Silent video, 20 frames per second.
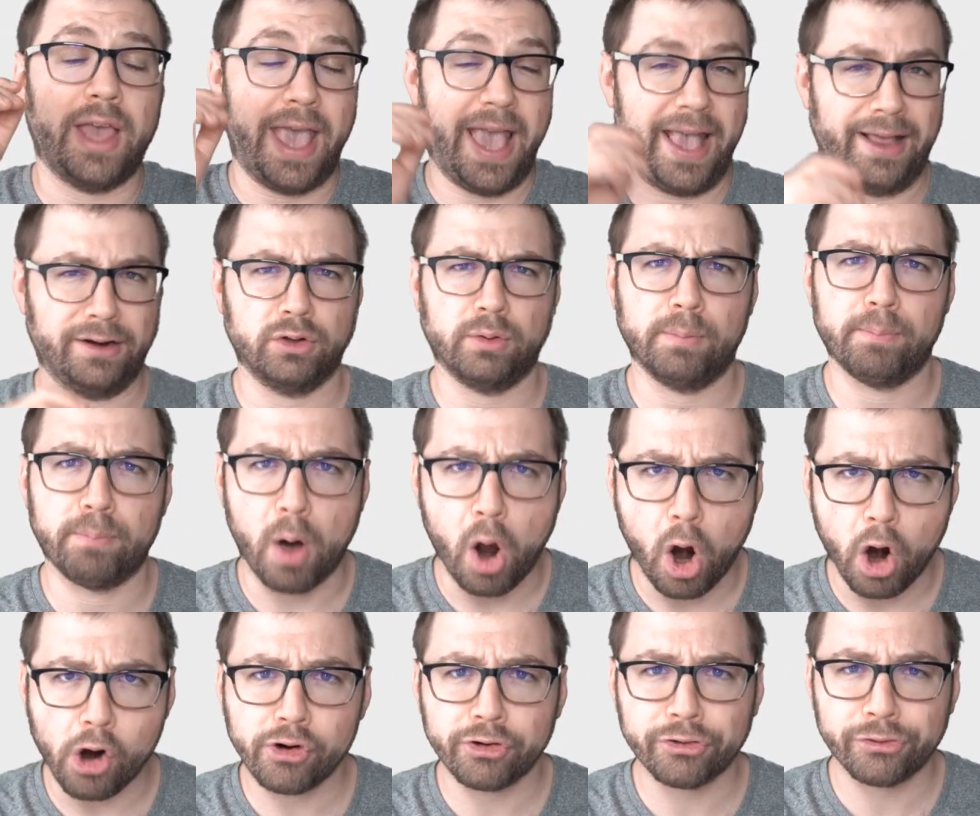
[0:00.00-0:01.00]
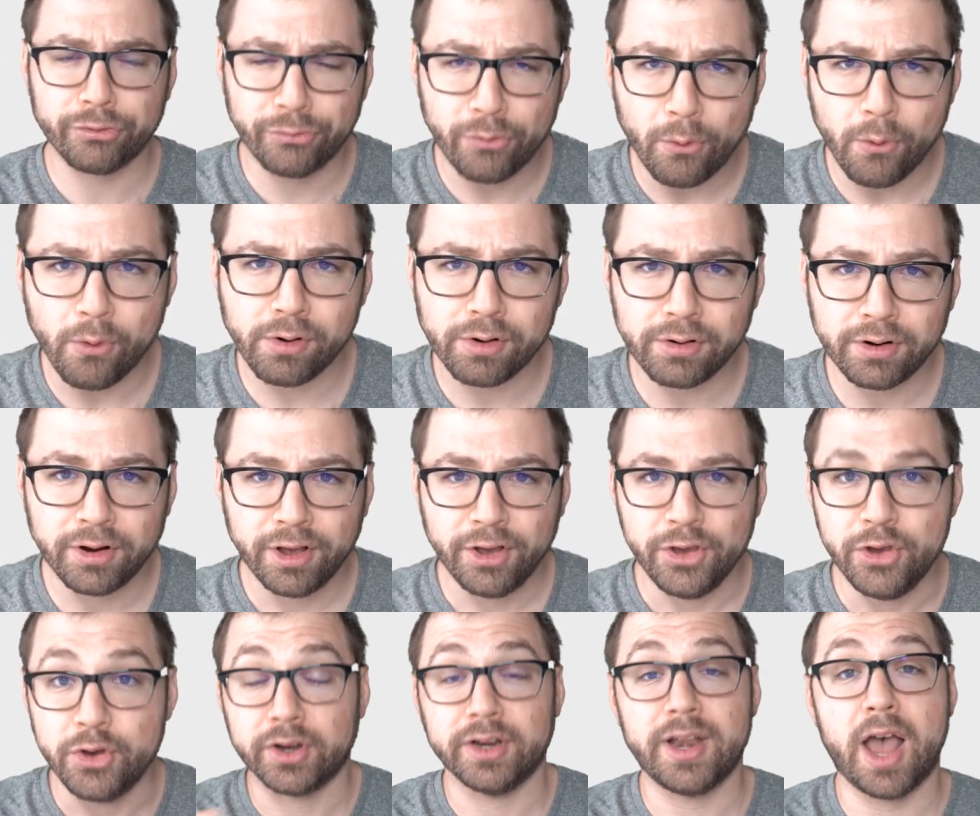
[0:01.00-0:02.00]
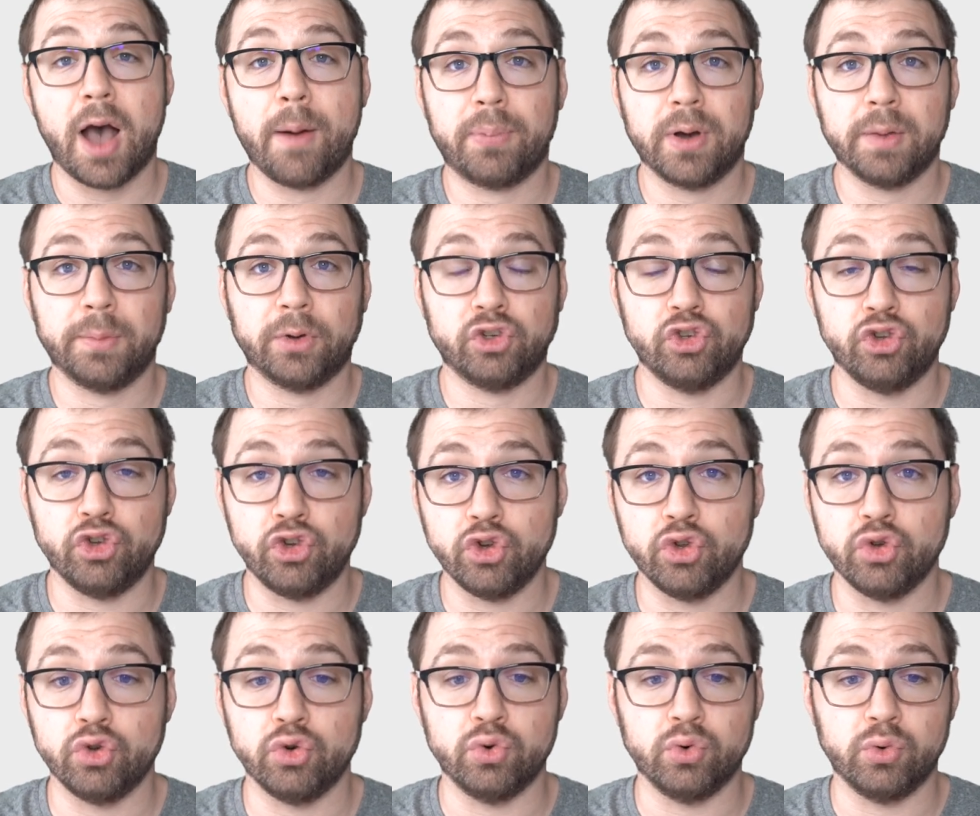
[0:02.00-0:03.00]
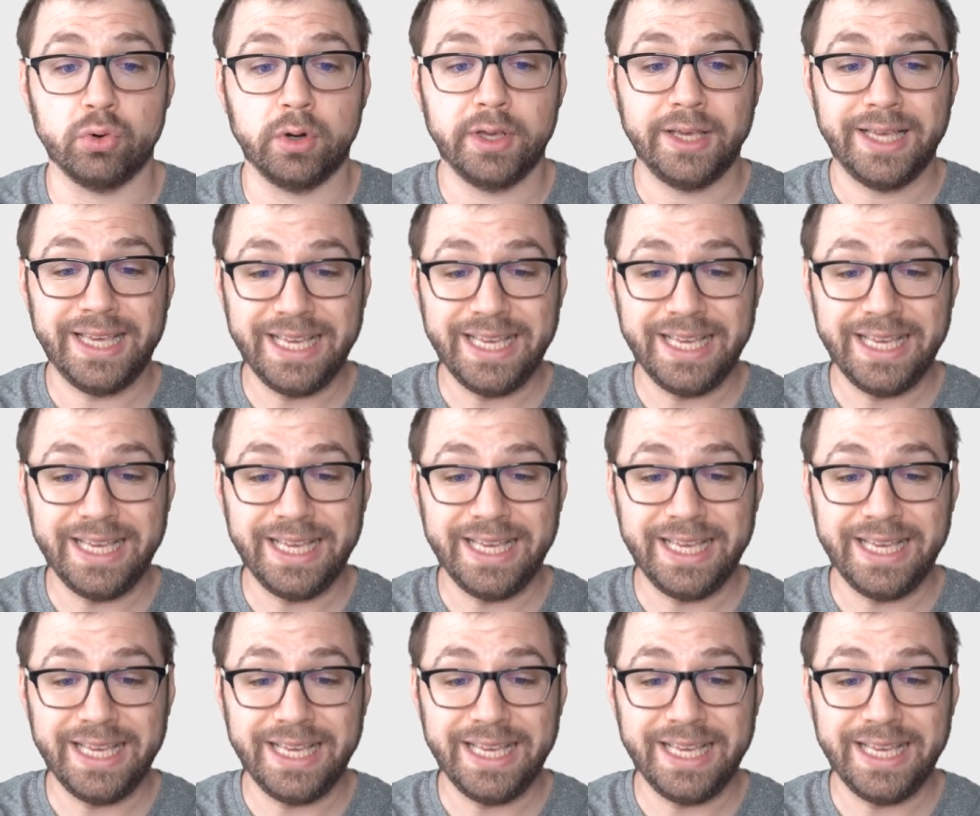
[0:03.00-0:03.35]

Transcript: handlebars for, you can now pretty much do